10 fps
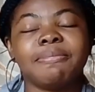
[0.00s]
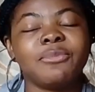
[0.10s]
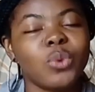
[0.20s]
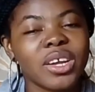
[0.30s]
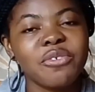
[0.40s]

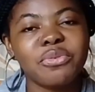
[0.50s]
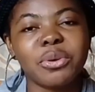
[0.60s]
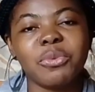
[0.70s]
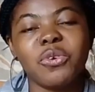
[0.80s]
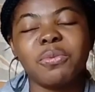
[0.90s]
Working from
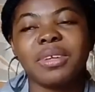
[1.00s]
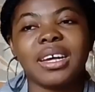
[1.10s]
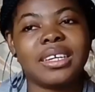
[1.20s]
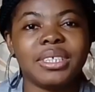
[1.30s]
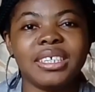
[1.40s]
home
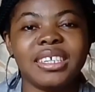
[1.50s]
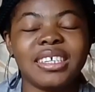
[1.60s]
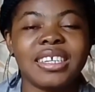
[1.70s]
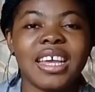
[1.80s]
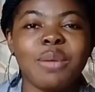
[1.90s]
can
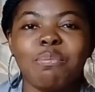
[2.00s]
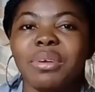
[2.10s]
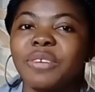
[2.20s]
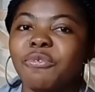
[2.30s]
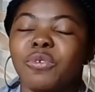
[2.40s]
be a
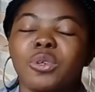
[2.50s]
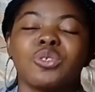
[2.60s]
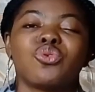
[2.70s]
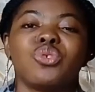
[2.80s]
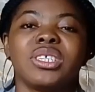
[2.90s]
bit
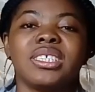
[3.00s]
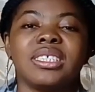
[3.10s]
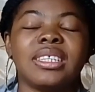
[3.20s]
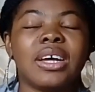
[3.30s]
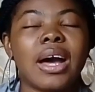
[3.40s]
frustrating
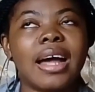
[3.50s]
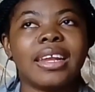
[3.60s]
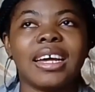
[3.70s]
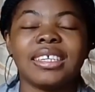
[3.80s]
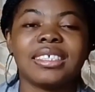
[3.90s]
and
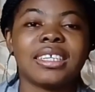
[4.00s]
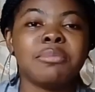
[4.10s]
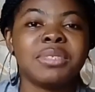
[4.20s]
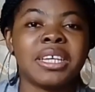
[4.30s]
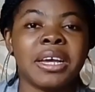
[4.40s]
at the same
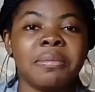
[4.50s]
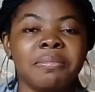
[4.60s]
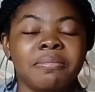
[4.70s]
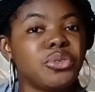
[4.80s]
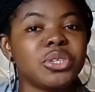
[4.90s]
time
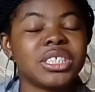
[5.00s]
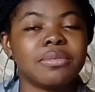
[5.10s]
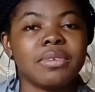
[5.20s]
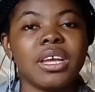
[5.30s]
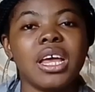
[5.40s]

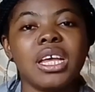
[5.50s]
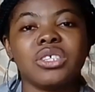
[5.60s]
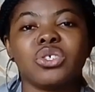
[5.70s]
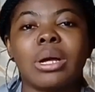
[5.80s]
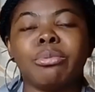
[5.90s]
productive.
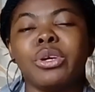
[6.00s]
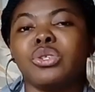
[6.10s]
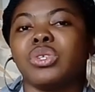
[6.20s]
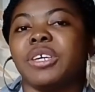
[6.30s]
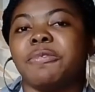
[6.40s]
So I'm going to
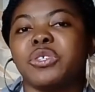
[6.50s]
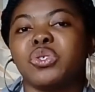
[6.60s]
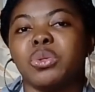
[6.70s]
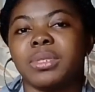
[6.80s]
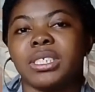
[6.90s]
give you
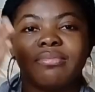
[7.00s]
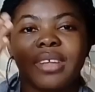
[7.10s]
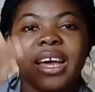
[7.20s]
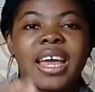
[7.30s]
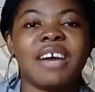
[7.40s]
some tips.
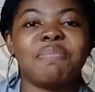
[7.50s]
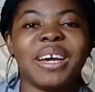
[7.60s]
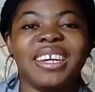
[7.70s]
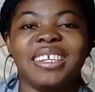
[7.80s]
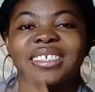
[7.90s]
I have my
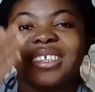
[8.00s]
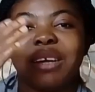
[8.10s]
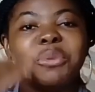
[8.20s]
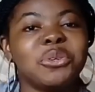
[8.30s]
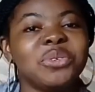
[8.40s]
list.
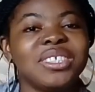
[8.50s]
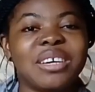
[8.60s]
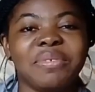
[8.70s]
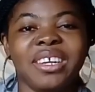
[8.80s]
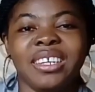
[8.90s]
I'm always
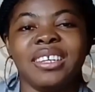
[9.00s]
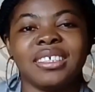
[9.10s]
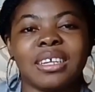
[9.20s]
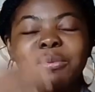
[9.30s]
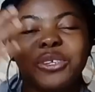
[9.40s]
having a list.
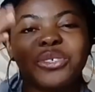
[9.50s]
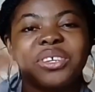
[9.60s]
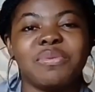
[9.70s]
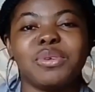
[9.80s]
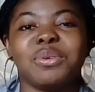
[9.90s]
I'm going to
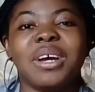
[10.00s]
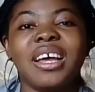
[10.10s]
give you,